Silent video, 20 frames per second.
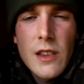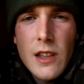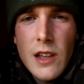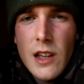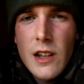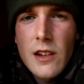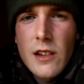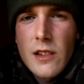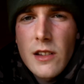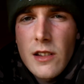the
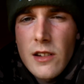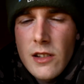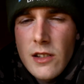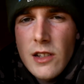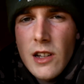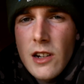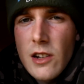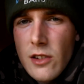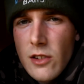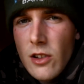end, I
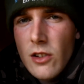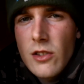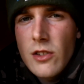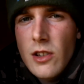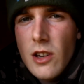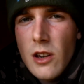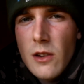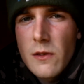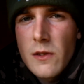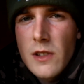decided not to
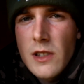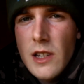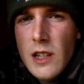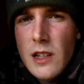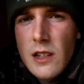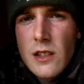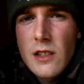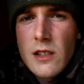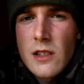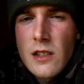go for
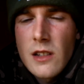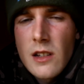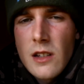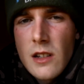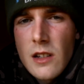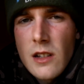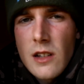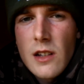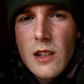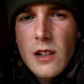zigs
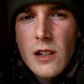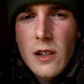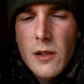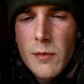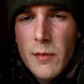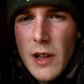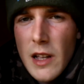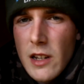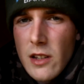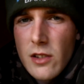
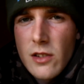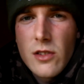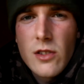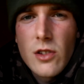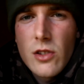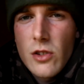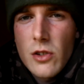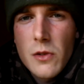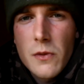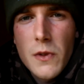and
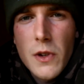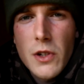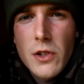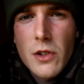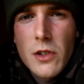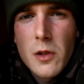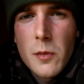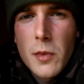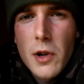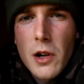to just fish
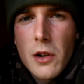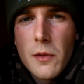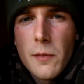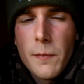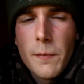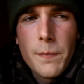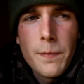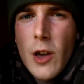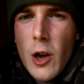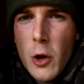on the bottom,
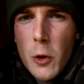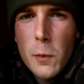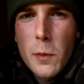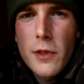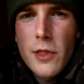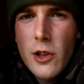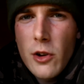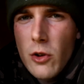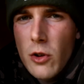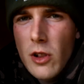
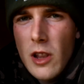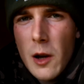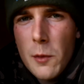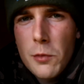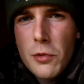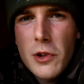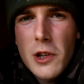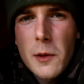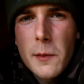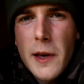hoping that all that
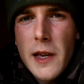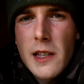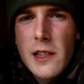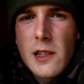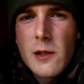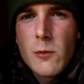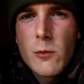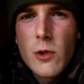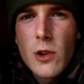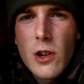
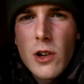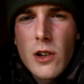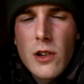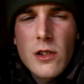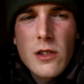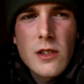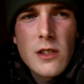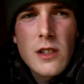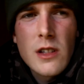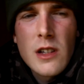pre-baiting
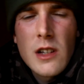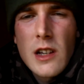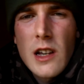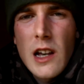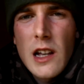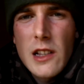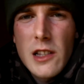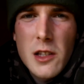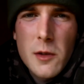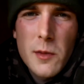works.
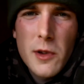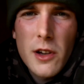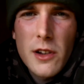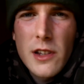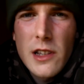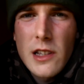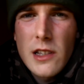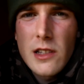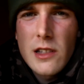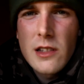And to be
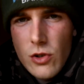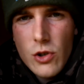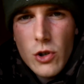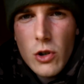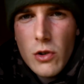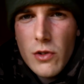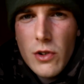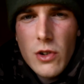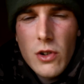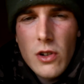honest,
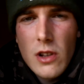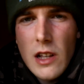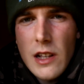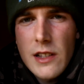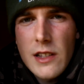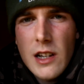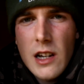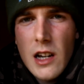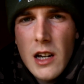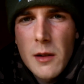during all that
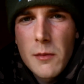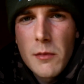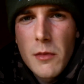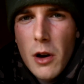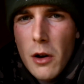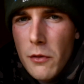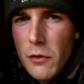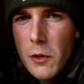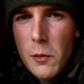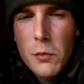time
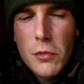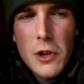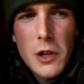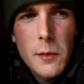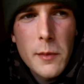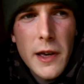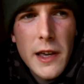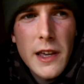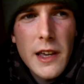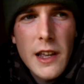of the
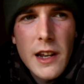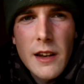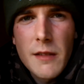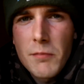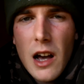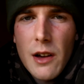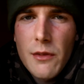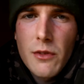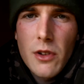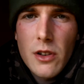pre-baiting,
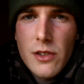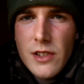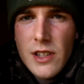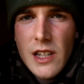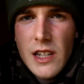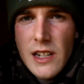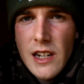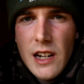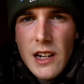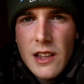I've not
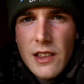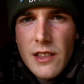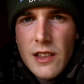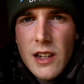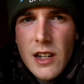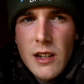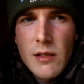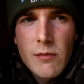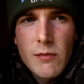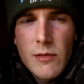seen
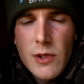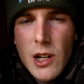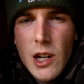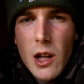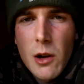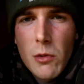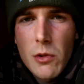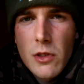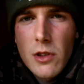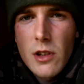anything, you
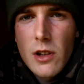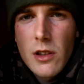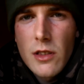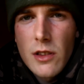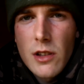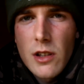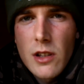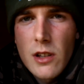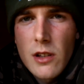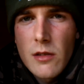know, on
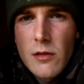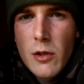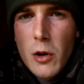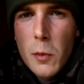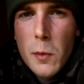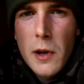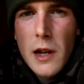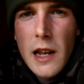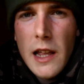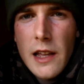the
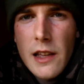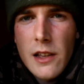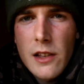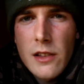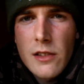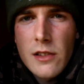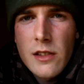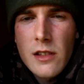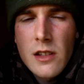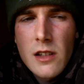upper
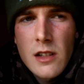layers.